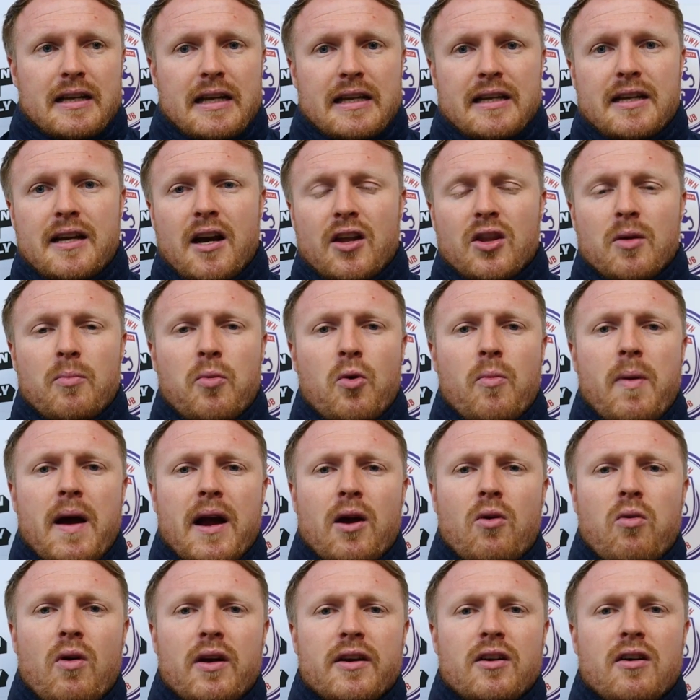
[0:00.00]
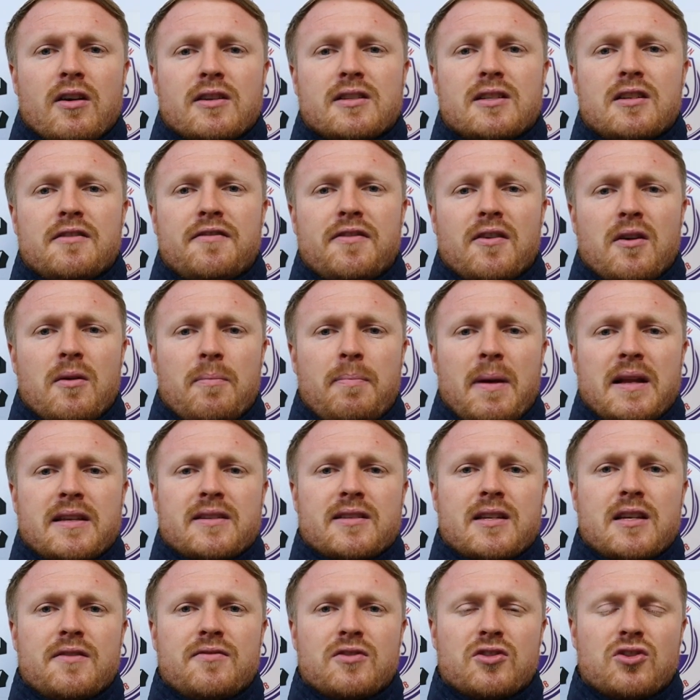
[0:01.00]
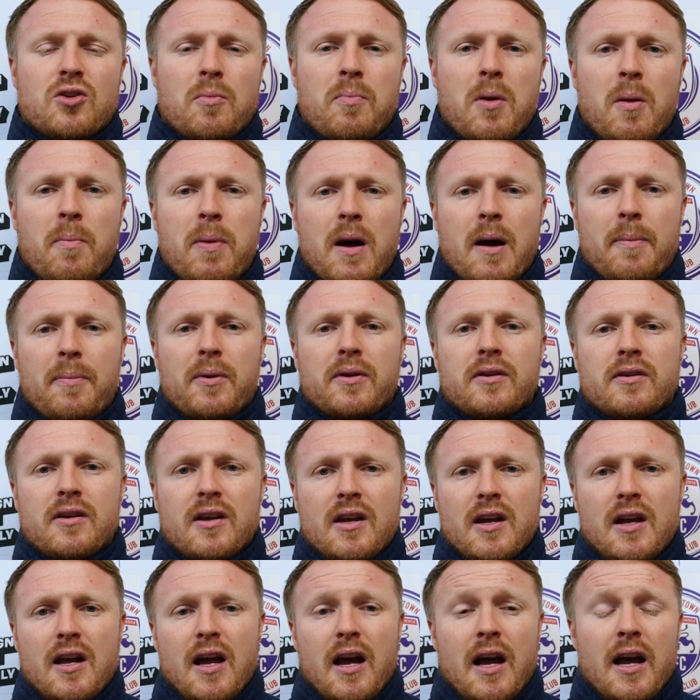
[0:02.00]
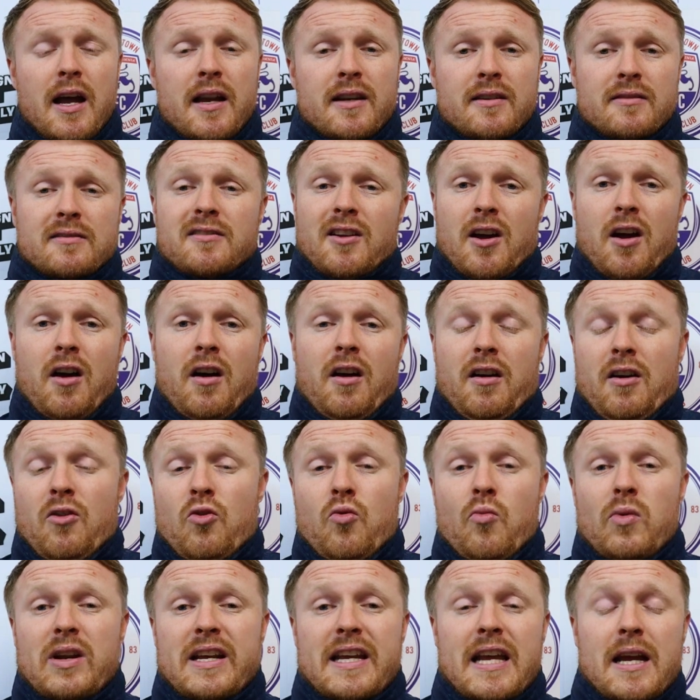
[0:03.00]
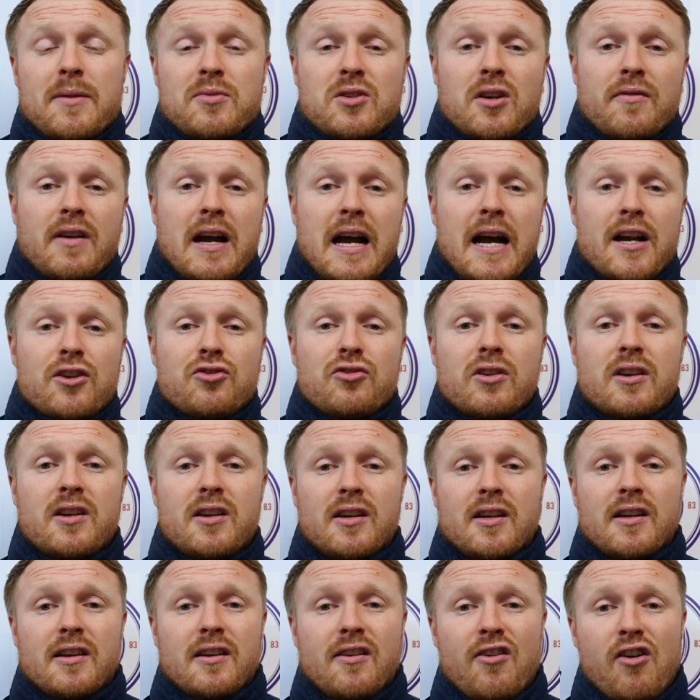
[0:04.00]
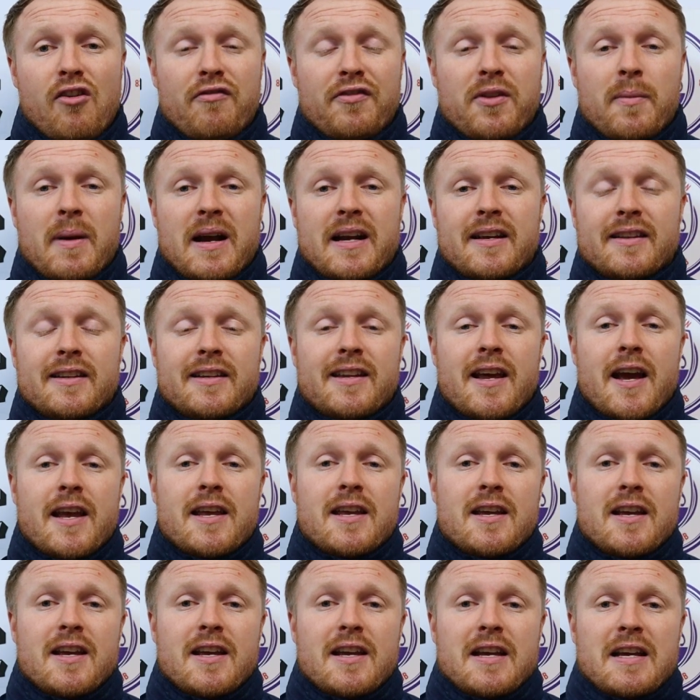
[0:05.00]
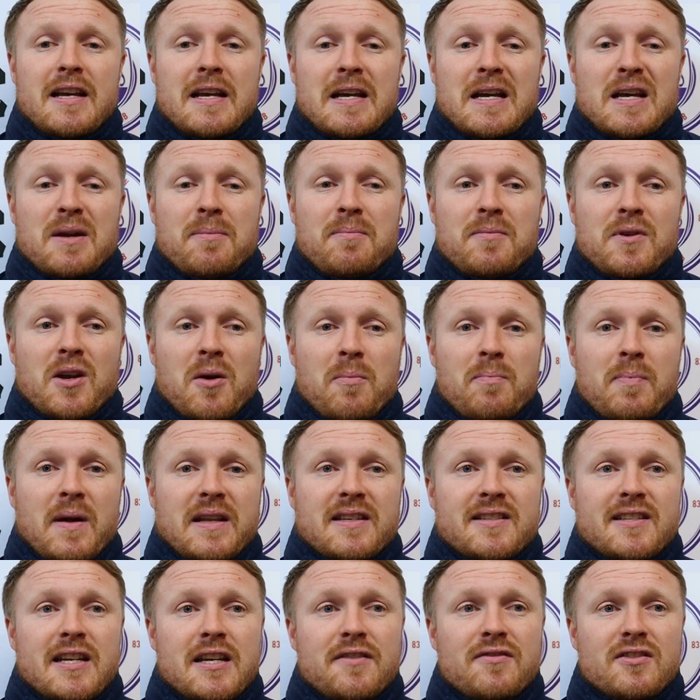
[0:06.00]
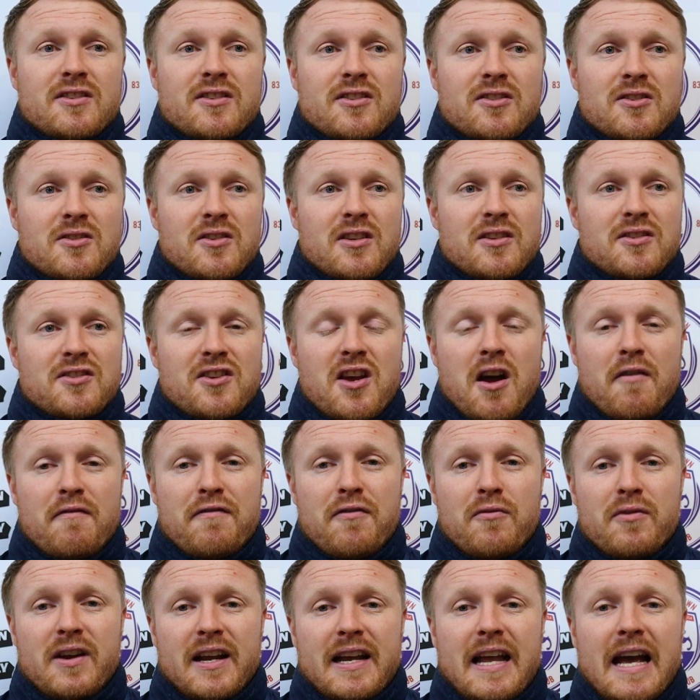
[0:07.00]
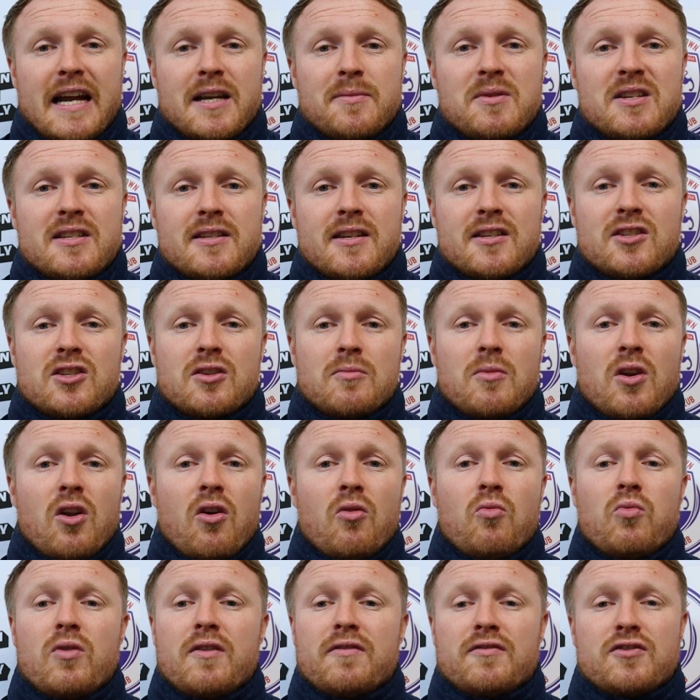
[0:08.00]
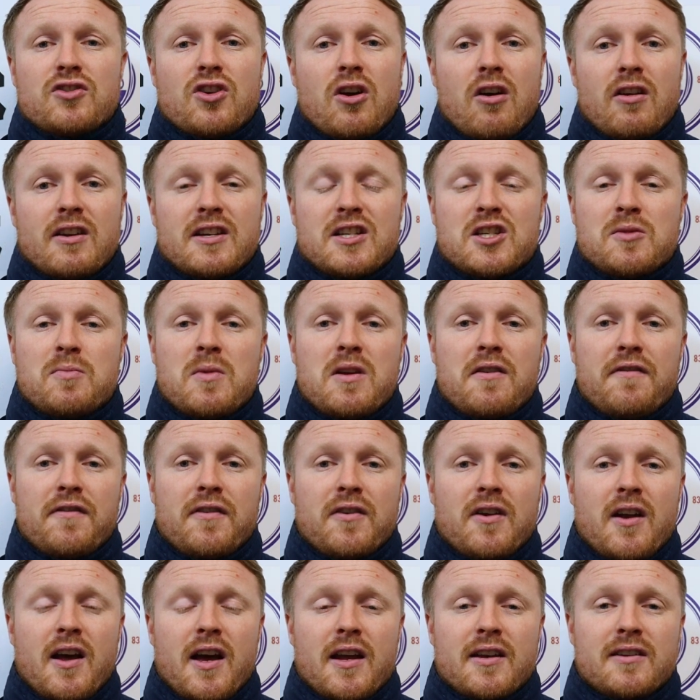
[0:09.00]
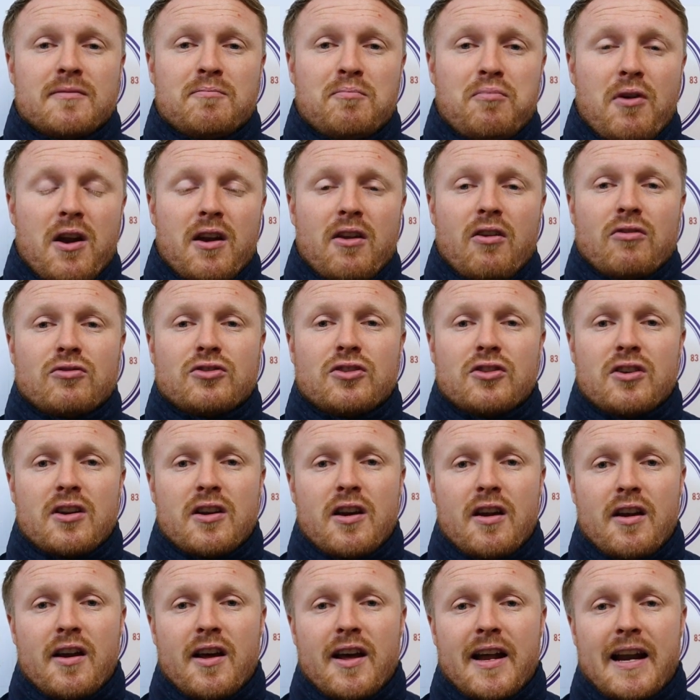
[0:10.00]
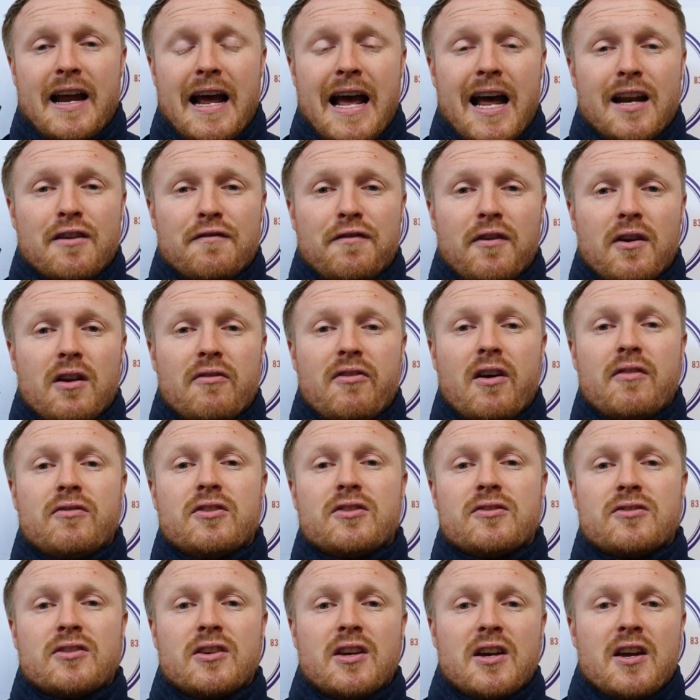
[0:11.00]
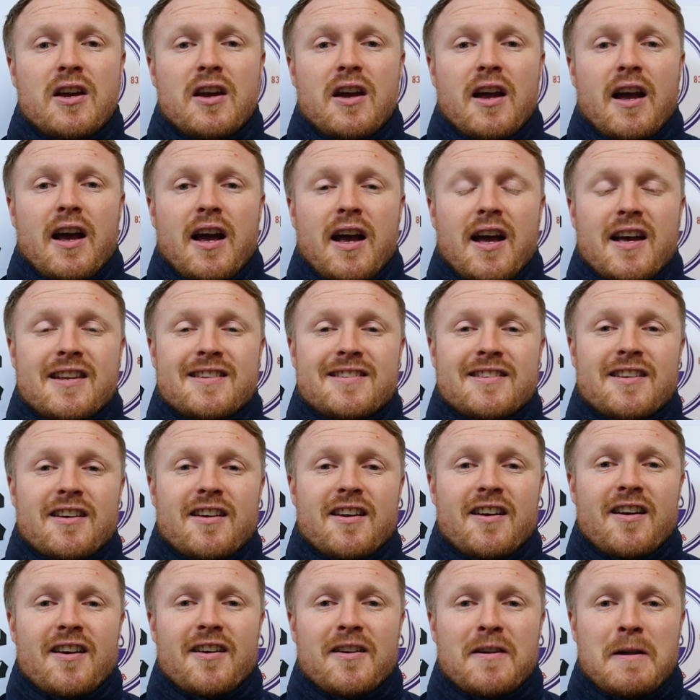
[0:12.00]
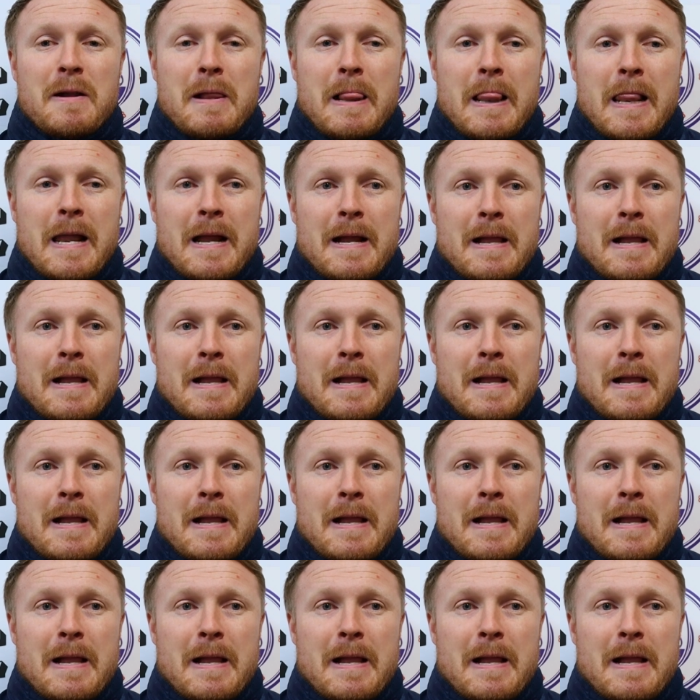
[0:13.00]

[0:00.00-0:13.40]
he cut the ball back quite nicely for Ben Stevens to pop up and, and ultimately get himself a hat trick off the back of the day. You know, Ben Stevens has, has come from an academy system along with Charlie Smith and, and Brett Longdon and a, and a, handful of others, and uh,